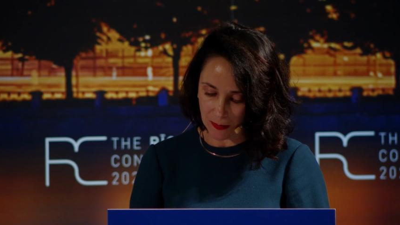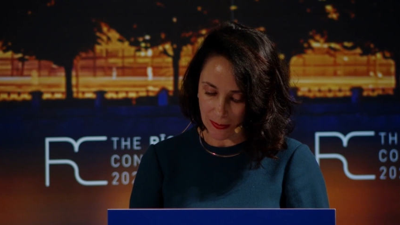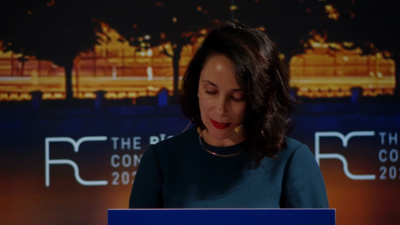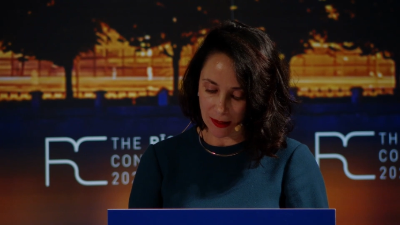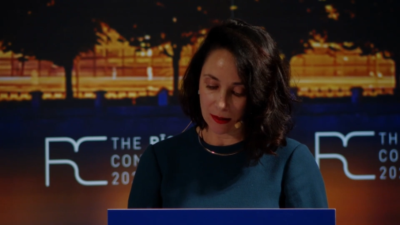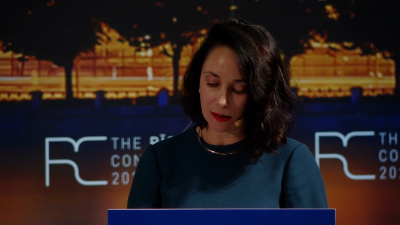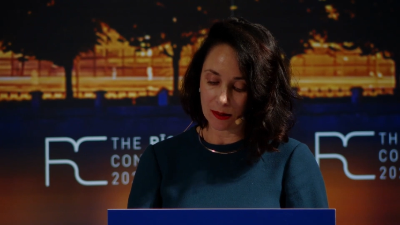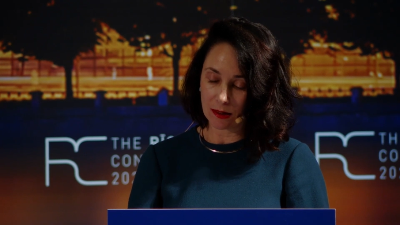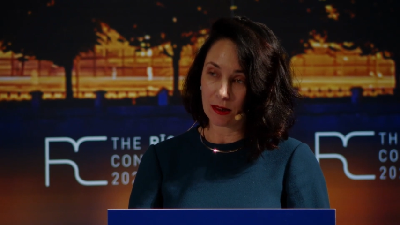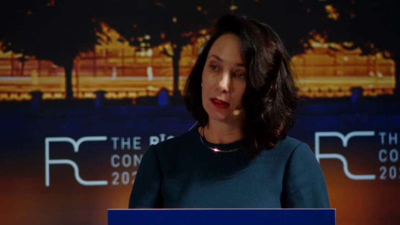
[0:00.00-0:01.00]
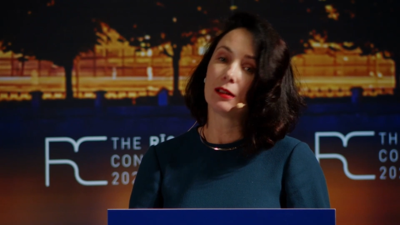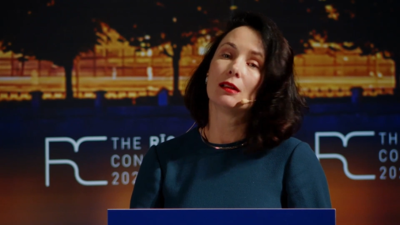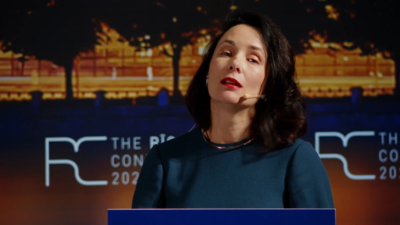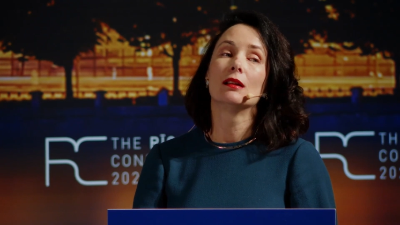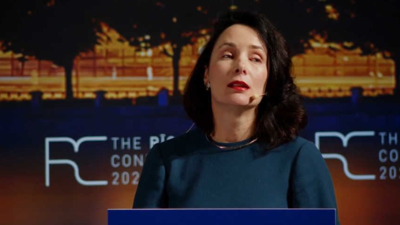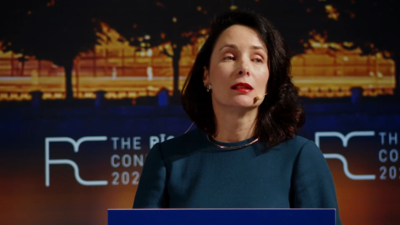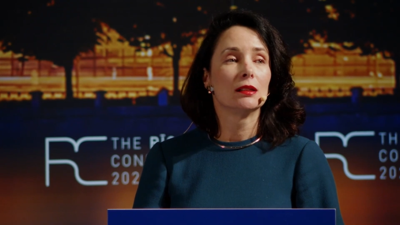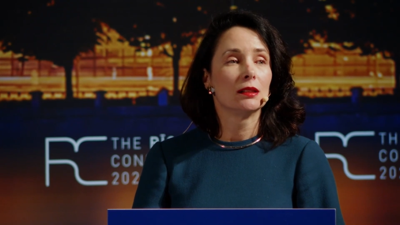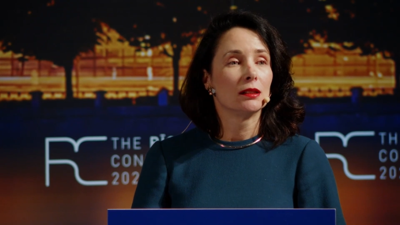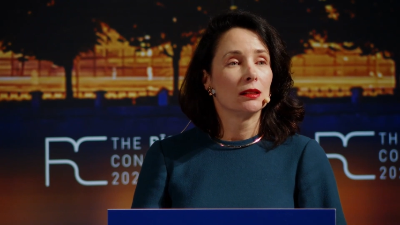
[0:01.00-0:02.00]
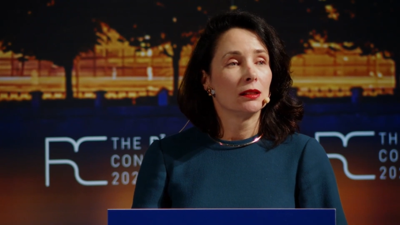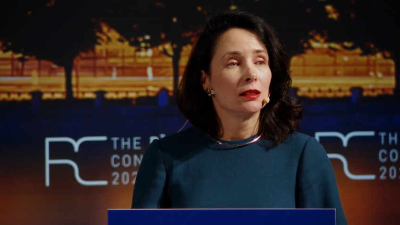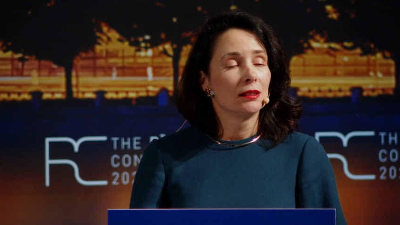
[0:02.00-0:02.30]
[no speech]